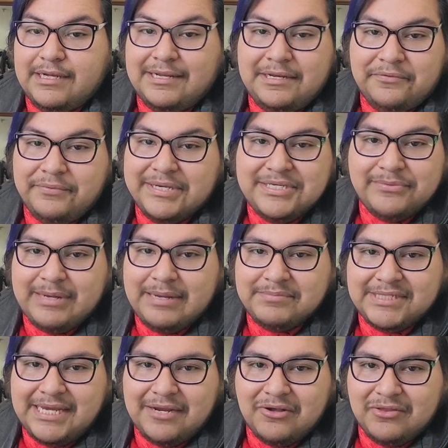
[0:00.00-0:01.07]
And the reason why I'm
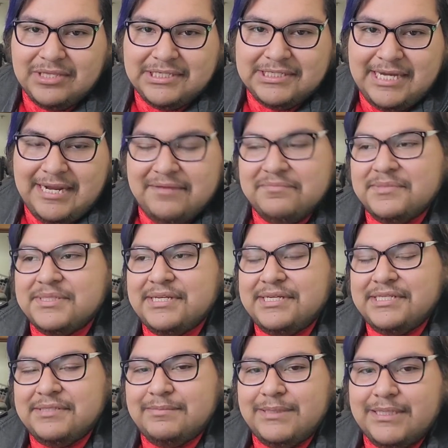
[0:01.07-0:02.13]
saying all these names
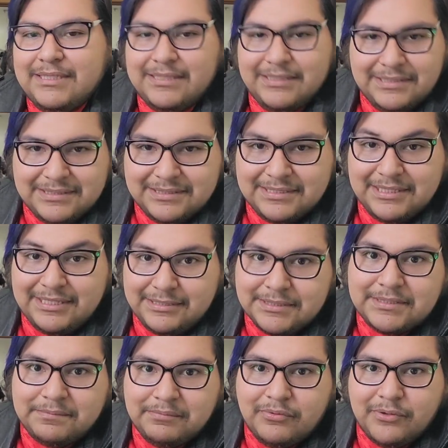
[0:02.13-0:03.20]
is because
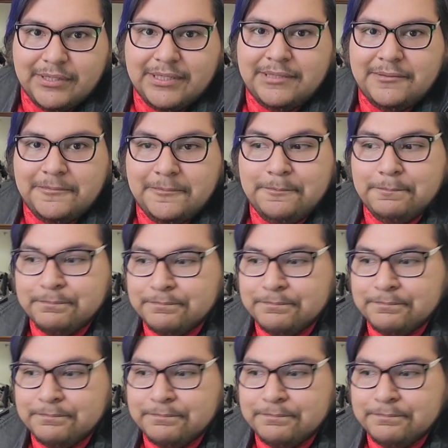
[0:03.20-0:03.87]
it's important.